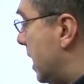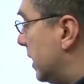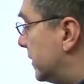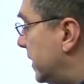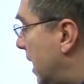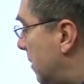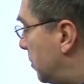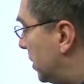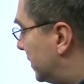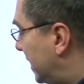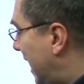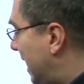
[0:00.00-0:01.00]
say
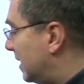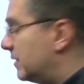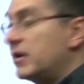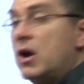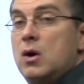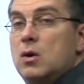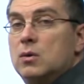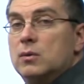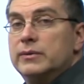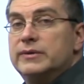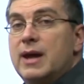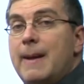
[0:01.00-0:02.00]

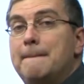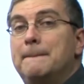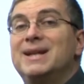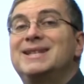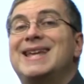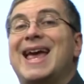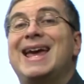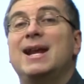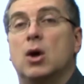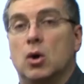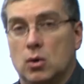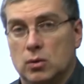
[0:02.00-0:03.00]
potatoes.
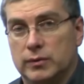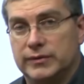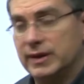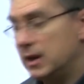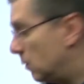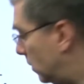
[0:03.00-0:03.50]
Potatoes.